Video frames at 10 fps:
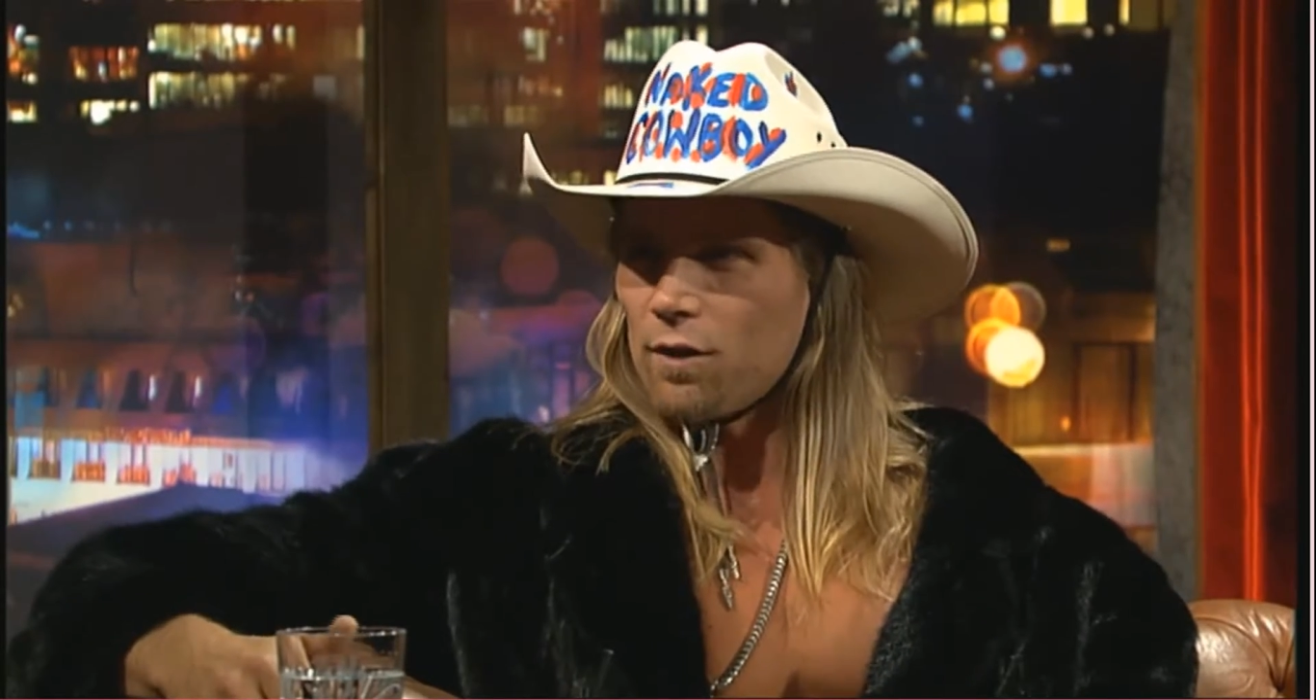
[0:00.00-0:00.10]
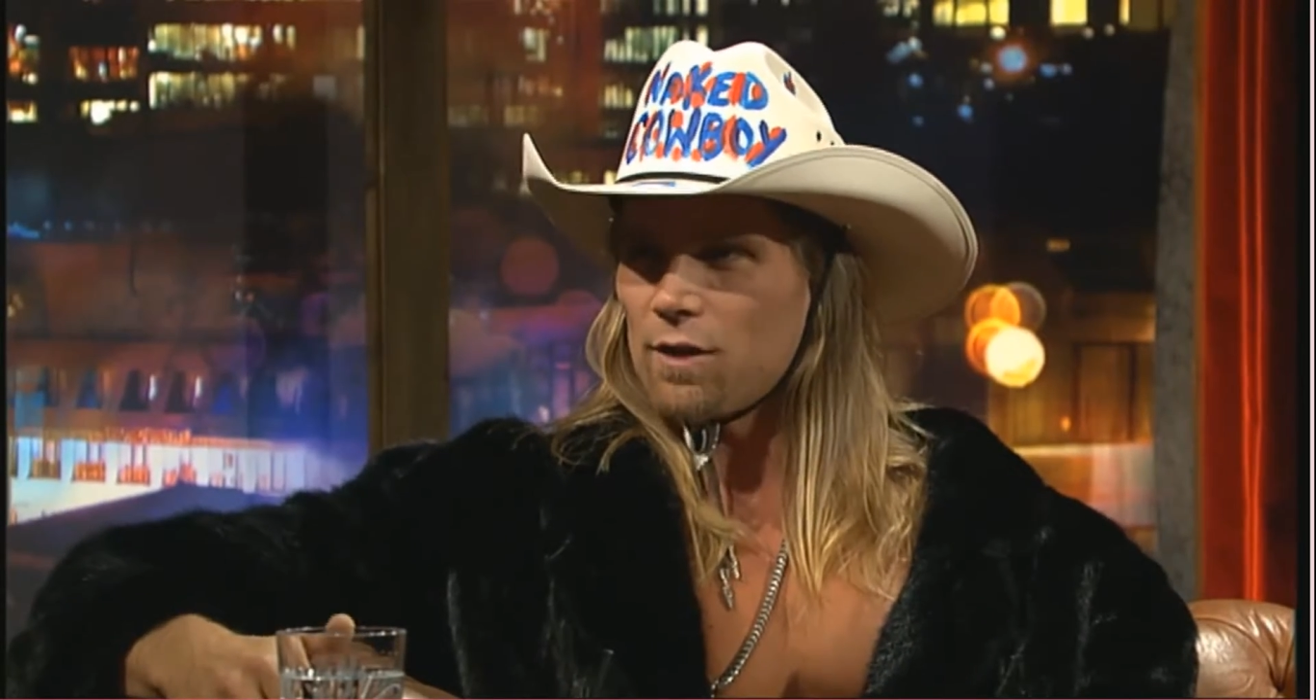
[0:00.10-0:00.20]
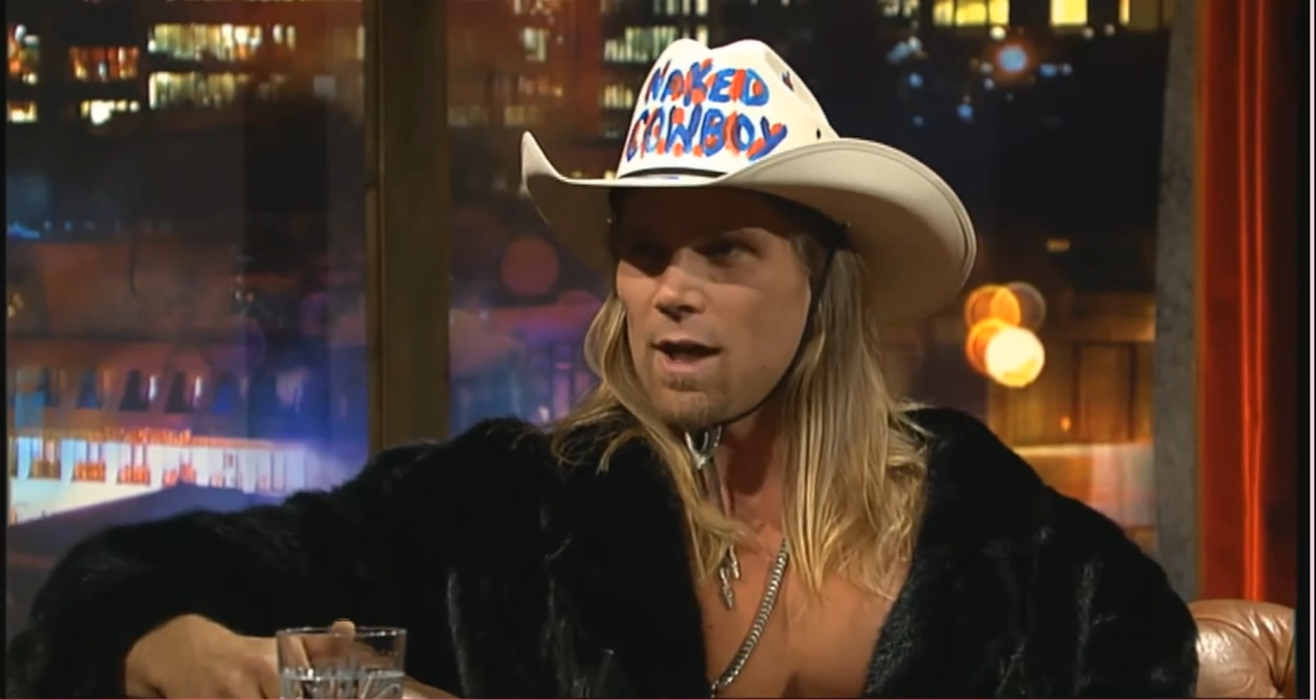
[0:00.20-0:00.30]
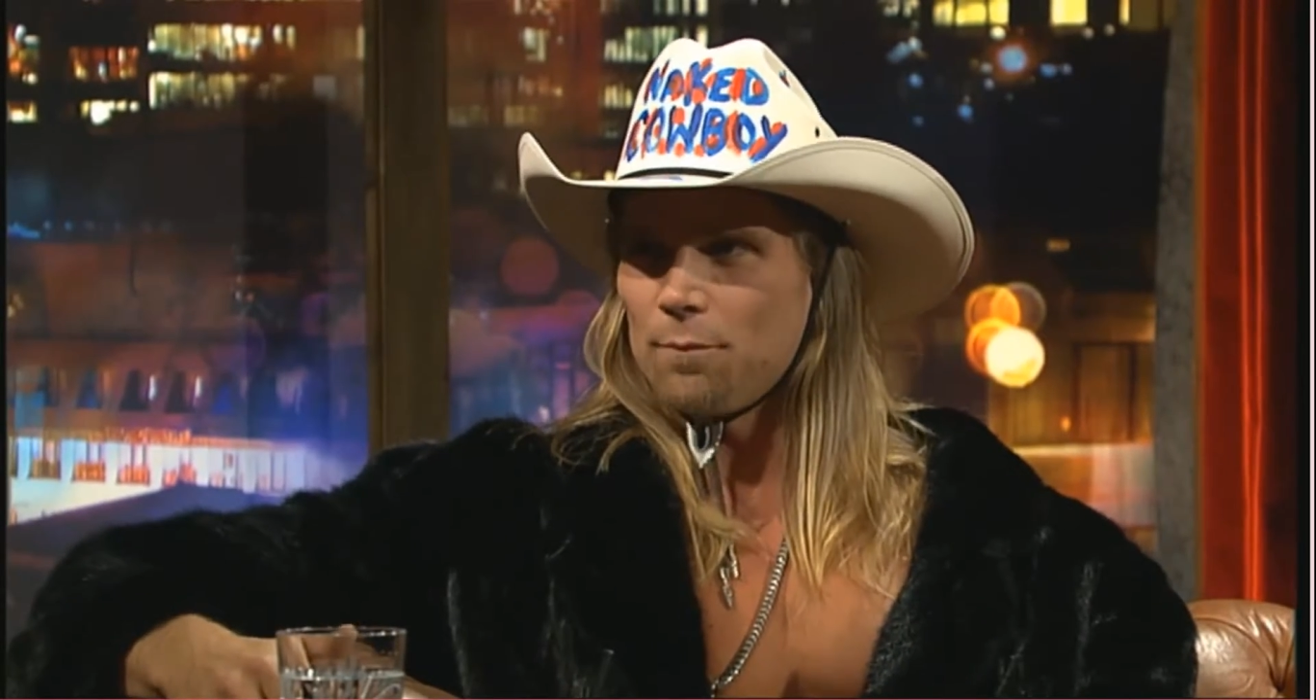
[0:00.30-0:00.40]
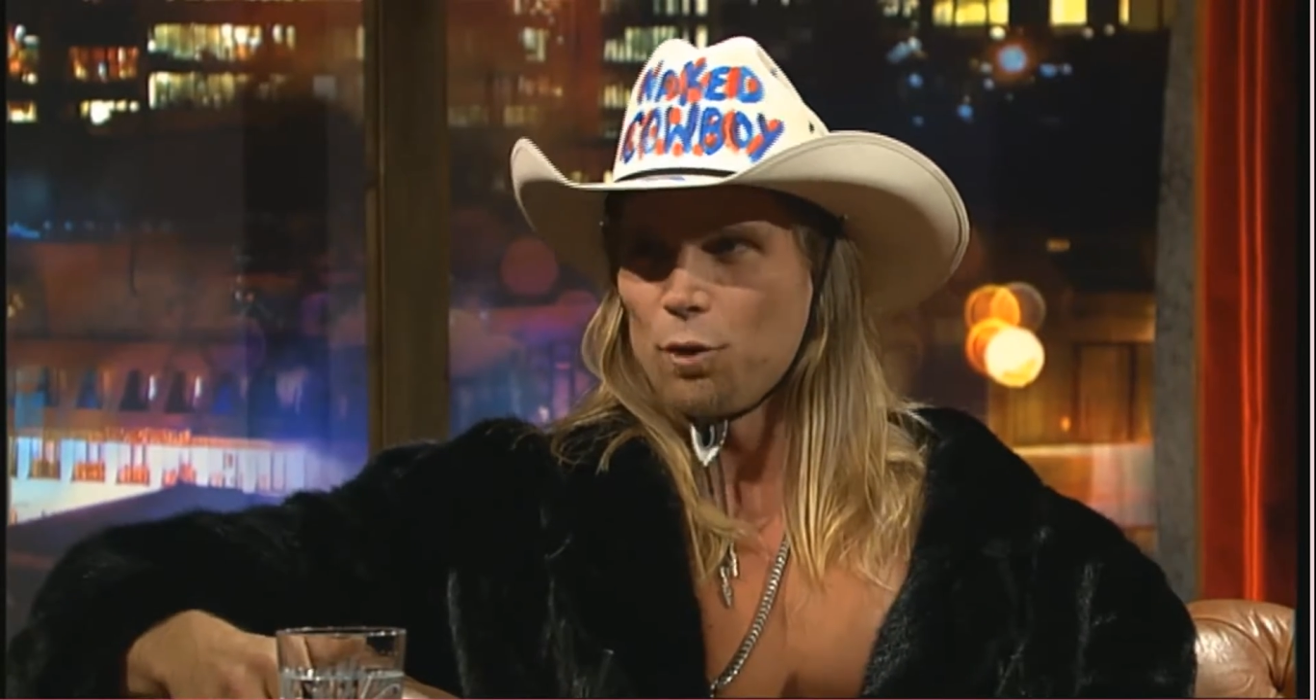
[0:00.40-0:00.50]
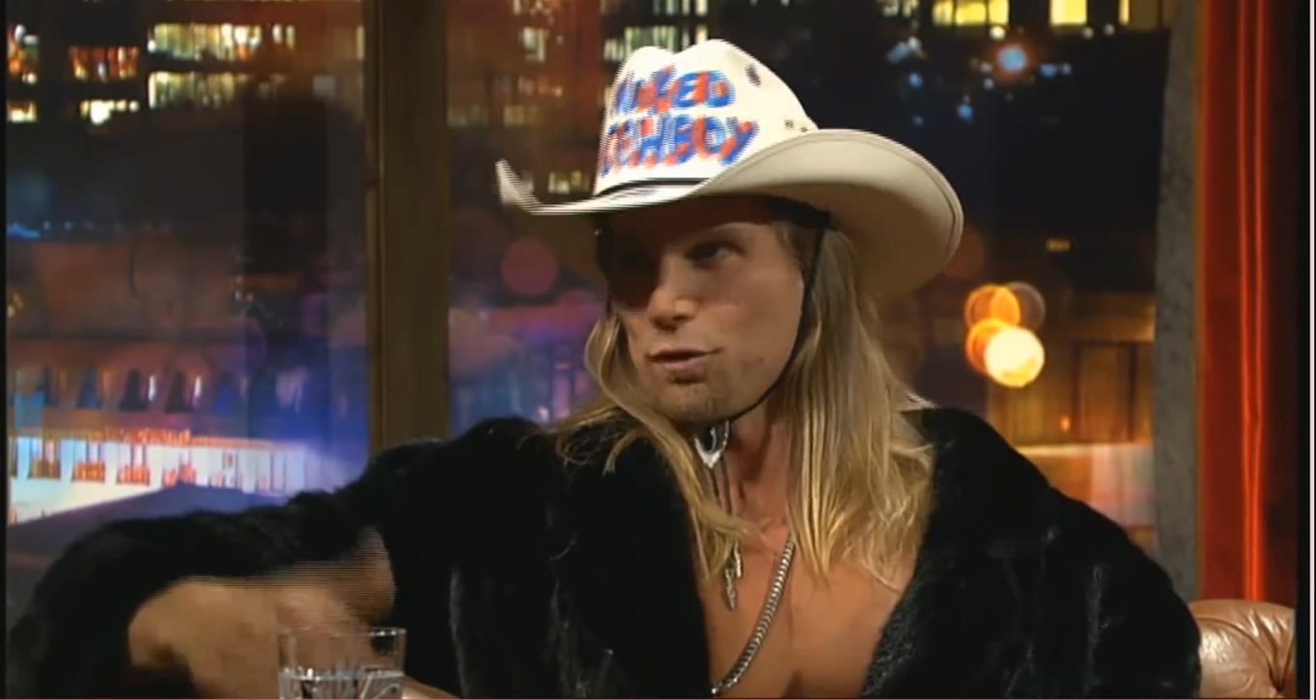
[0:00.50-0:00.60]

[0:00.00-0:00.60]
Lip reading: of all time,